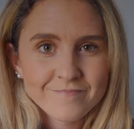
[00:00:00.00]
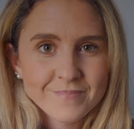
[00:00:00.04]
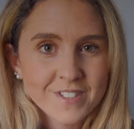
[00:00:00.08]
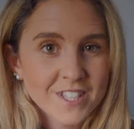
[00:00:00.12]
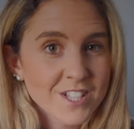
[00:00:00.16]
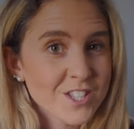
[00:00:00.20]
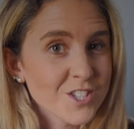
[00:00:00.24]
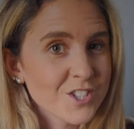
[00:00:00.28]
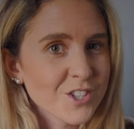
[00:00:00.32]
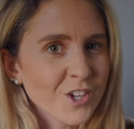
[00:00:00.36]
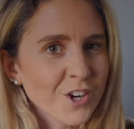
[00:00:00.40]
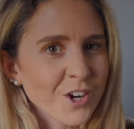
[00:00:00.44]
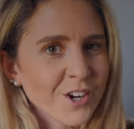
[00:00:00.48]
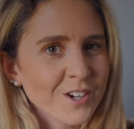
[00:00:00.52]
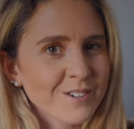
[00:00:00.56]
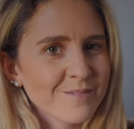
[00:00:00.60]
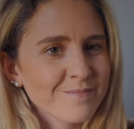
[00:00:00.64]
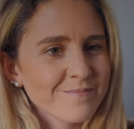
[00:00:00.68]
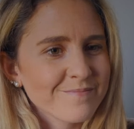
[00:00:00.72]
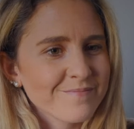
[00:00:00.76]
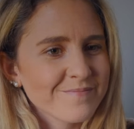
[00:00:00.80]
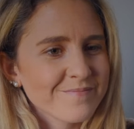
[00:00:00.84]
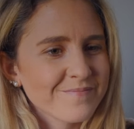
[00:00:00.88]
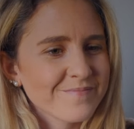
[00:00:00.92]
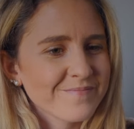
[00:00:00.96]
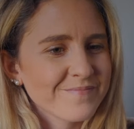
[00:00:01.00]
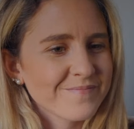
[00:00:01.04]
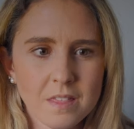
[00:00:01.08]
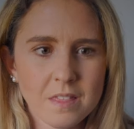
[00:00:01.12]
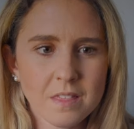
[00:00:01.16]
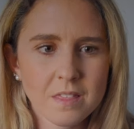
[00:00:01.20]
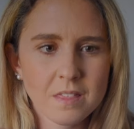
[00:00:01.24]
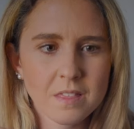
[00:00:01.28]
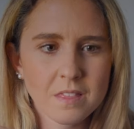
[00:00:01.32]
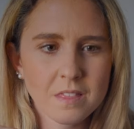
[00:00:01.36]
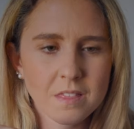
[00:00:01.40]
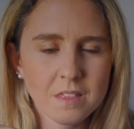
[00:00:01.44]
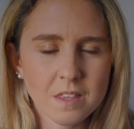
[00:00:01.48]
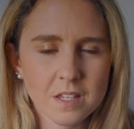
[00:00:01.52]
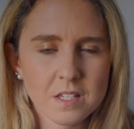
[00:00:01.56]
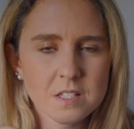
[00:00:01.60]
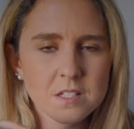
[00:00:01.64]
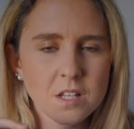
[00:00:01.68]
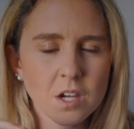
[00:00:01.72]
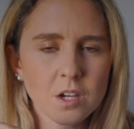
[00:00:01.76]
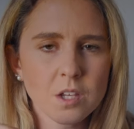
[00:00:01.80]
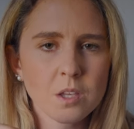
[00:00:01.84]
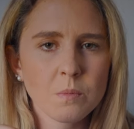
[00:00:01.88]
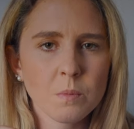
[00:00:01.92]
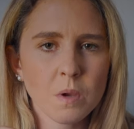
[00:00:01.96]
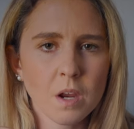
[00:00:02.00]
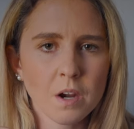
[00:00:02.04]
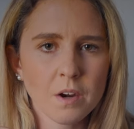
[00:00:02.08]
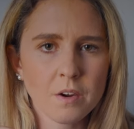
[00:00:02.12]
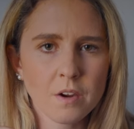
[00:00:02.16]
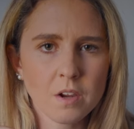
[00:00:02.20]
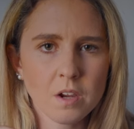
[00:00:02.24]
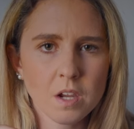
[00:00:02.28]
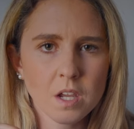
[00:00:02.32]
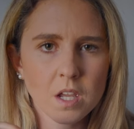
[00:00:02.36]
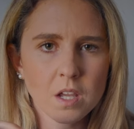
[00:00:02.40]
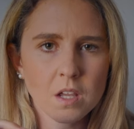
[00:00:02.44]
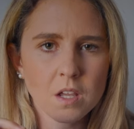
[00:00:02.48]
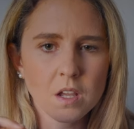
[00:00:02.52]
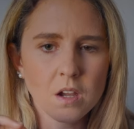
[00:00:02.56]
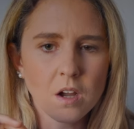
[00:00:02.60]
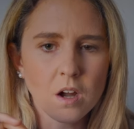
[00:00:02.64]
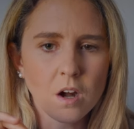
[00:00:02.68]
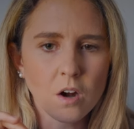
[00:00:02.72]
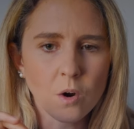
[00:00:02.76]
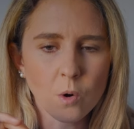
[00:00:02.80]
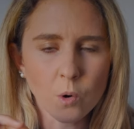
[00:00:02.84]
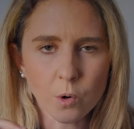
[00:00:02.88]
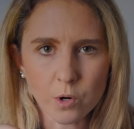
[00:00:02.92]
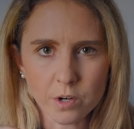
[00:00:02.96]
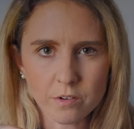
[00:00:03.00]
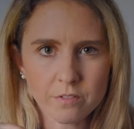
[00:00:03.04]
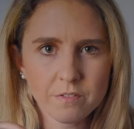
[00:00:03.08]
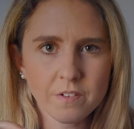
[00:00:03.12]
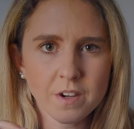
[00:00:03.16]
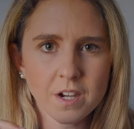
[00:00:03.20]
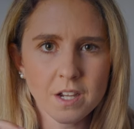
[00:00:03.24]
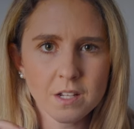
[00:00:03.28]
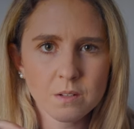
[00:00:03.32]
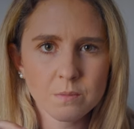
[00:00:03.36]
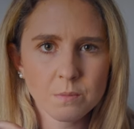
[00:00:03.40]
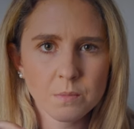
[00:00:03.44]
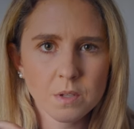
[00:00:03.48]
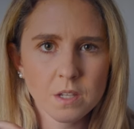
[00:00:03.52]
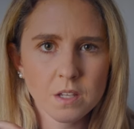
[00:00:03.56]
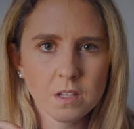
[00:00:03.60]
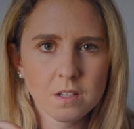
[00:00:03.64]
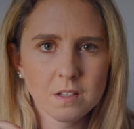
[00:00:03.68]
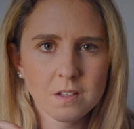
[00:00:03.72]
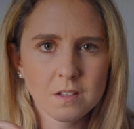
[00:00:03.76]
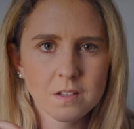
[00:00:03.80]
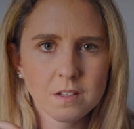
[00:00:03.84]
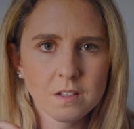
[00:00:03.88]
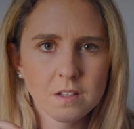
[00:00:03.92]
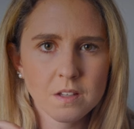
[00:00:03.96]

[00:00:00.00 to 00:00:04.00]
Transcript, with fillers: let's start. This documentary horrified me,